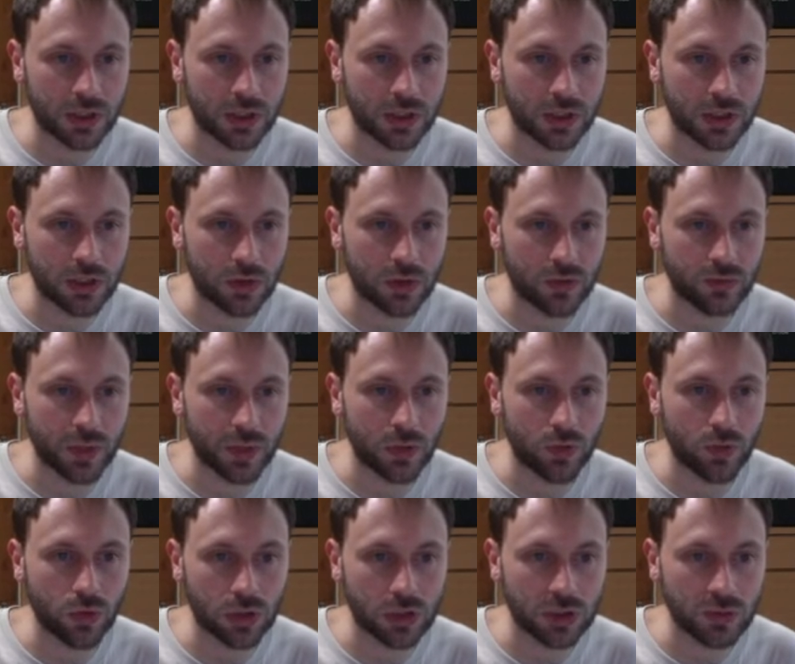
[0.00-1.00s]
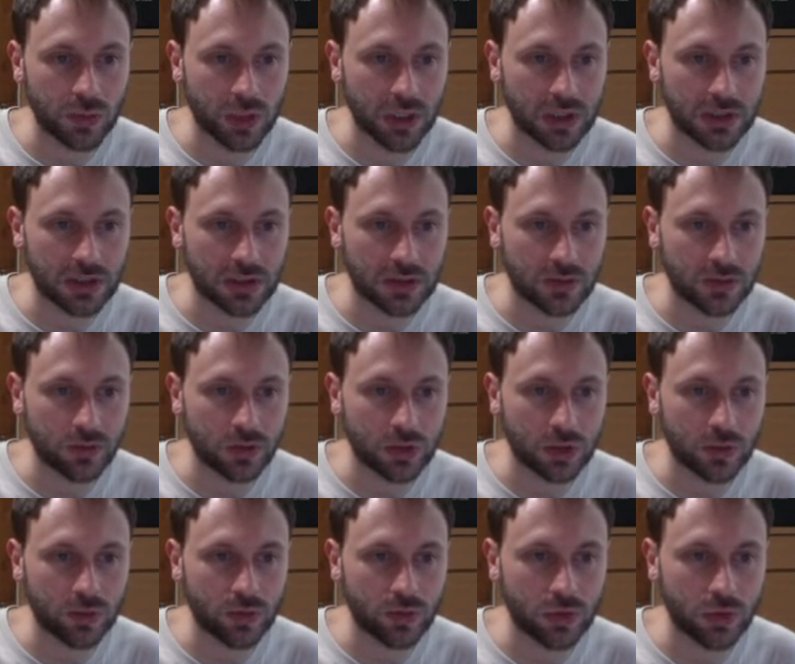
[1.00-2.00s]
of my workspace for the
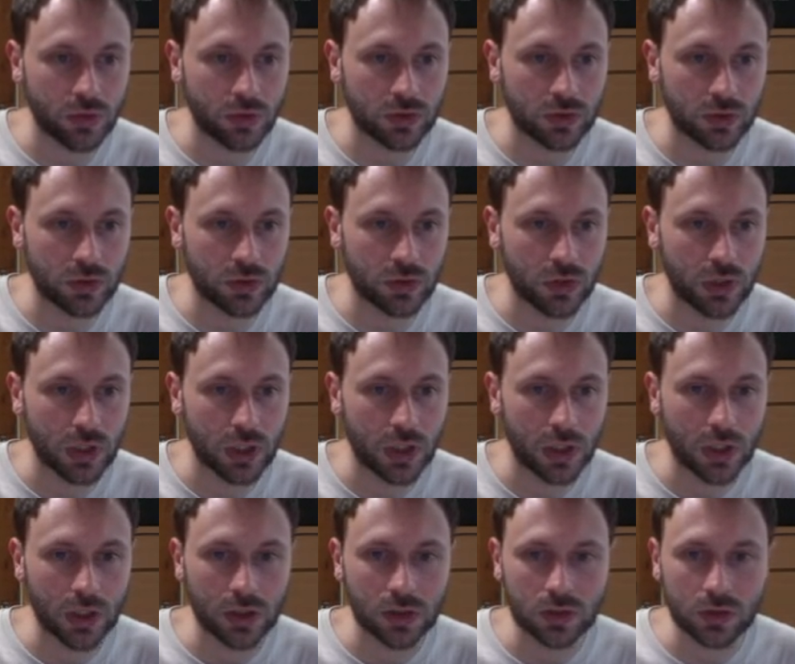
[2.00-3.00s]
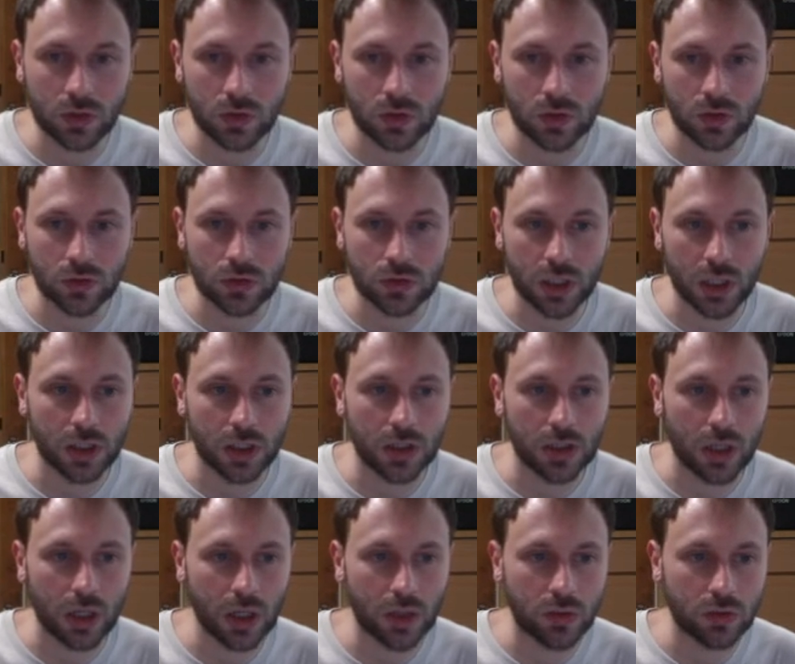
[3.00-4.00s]
book also. So yeah,
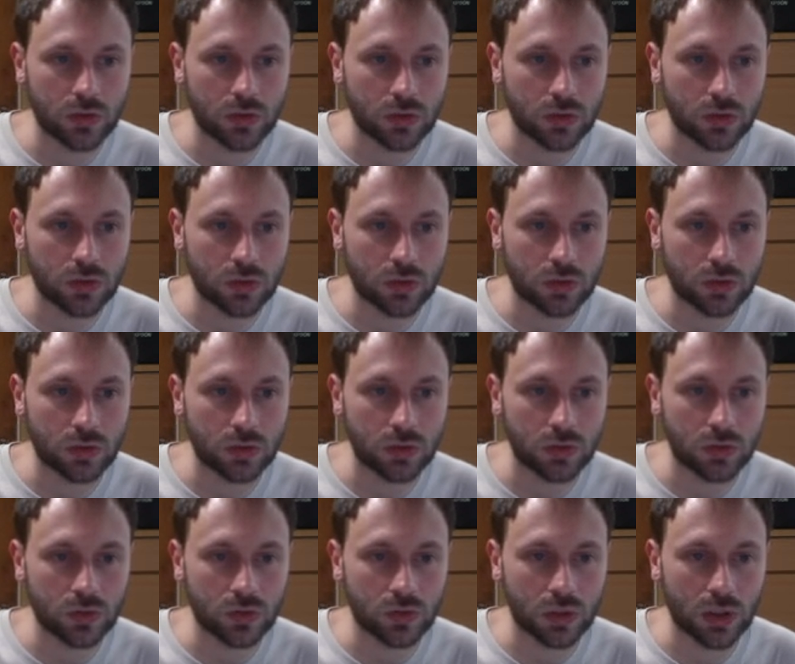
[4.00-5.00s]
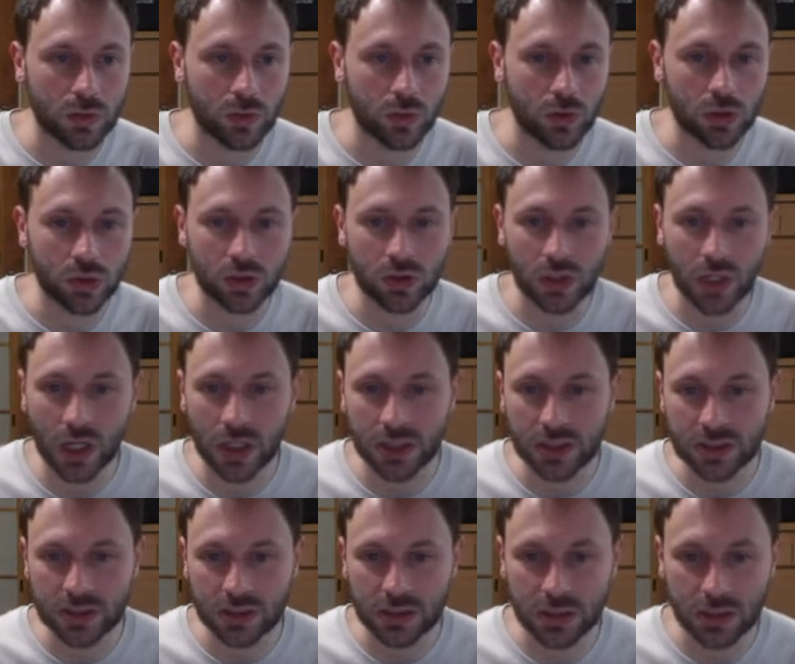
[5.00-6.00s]
I want to do a more
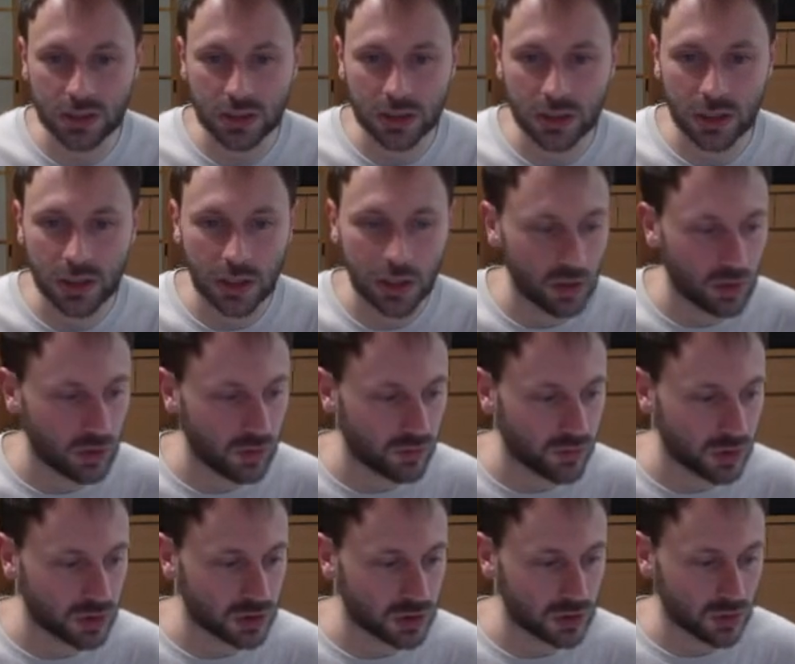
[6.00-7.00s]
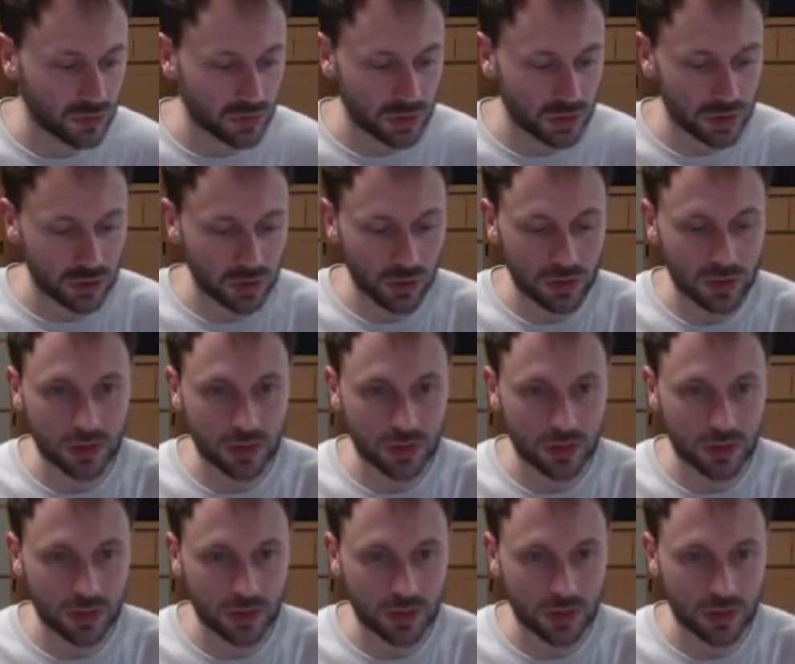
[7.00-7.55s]
realistic version of the dog,